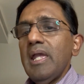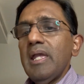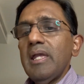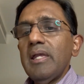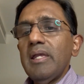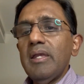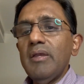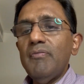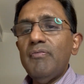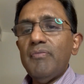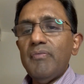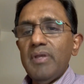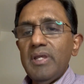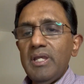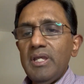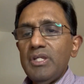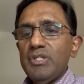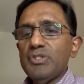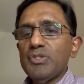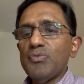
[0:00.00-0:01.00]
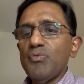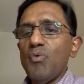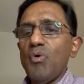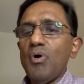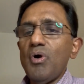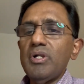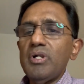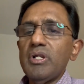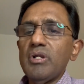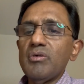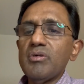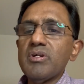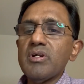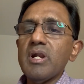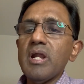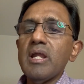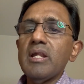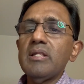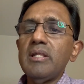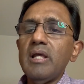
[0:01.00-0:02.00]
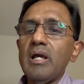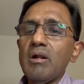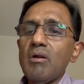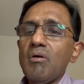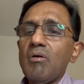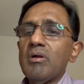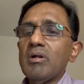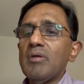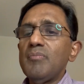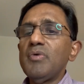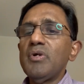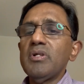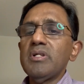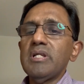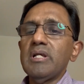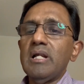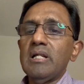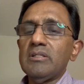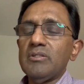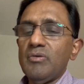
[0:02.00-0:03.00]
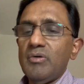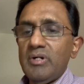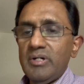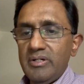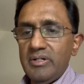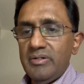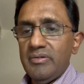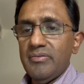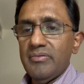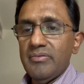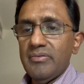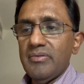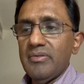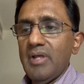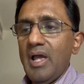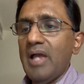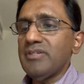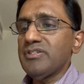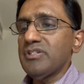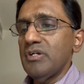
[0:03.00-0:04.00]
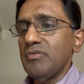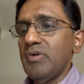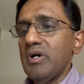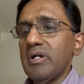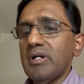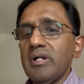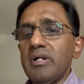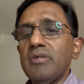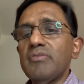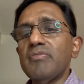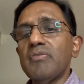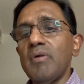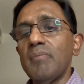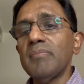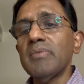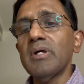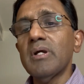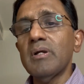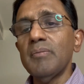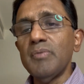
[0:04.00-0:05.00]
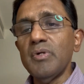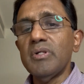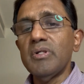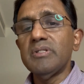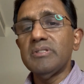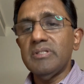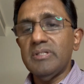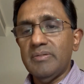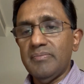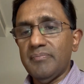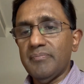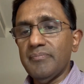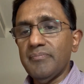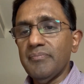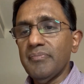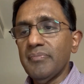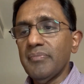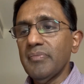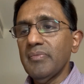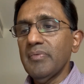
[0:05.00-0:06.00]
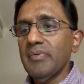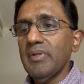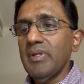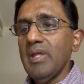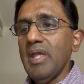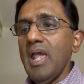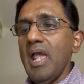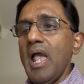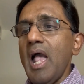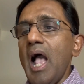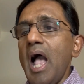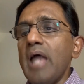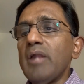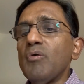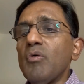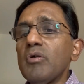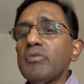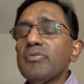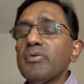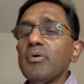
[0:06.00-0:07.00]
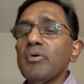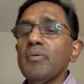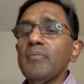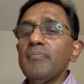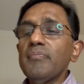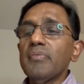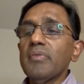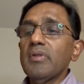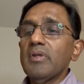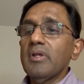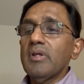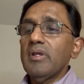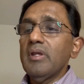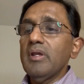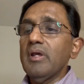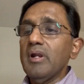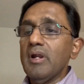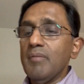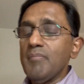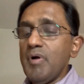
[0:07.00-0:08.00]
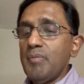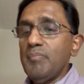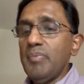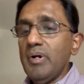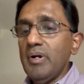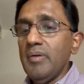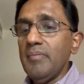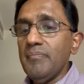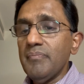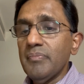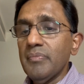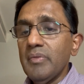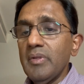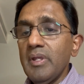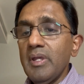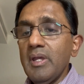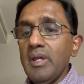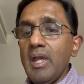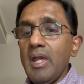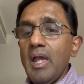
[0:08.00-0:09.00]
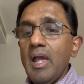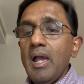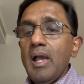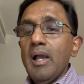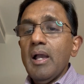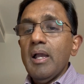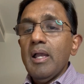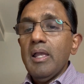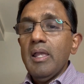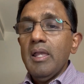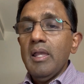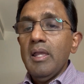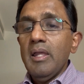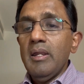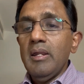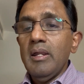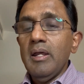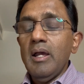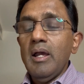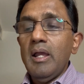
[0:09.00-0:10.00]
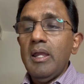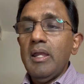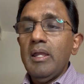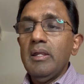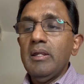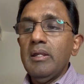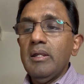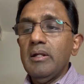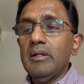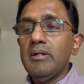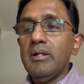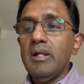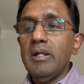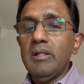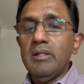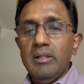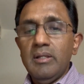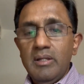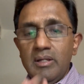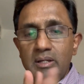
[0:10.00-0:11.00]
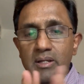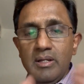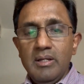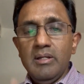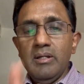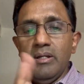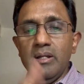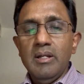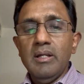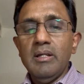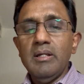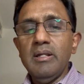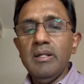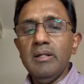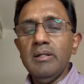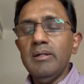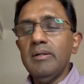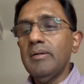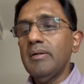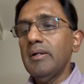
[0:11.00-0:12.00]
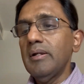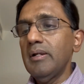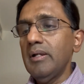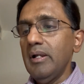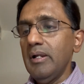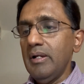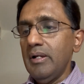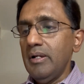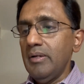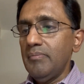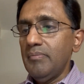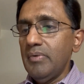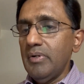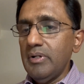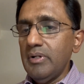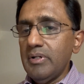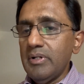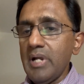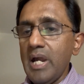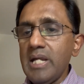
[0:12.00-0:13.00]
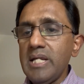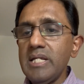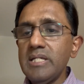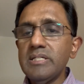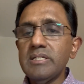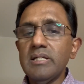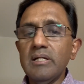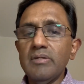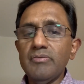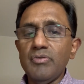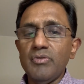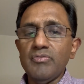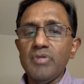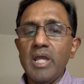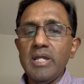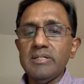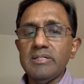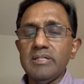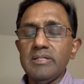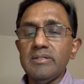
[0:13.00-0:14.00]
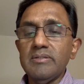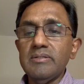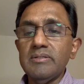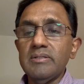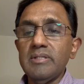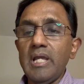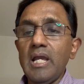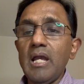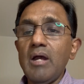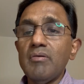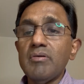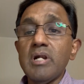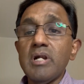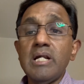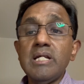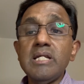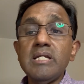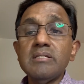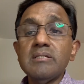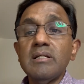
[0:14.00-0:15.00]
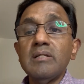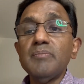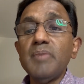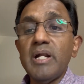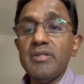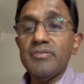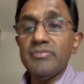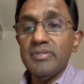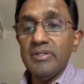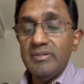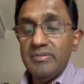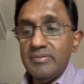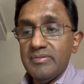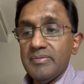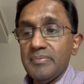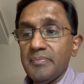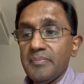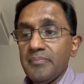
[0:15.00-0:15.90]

If each ward you train their own community health workers, ASHA workers from the community. And also, remember, in Indian traditional societies, they have traditional medicines.